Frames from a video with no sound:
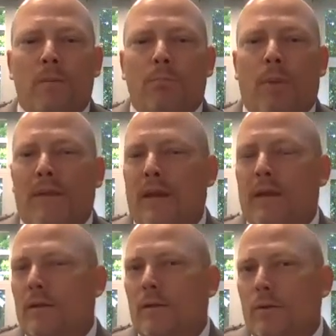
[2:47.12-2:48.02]
By the end
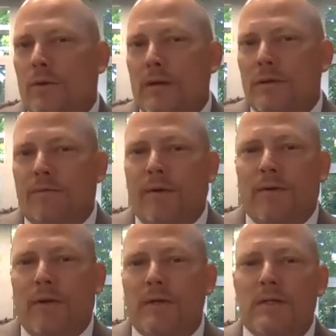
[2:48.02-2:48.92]
of the
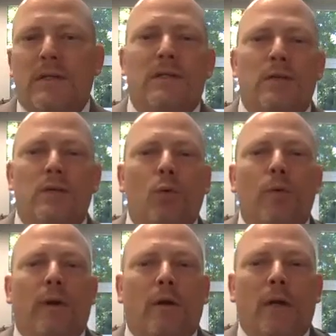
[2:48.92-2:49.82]
2015-16 school
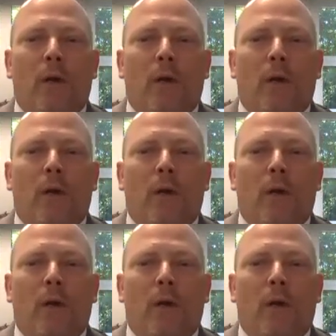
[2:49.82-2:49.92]
year,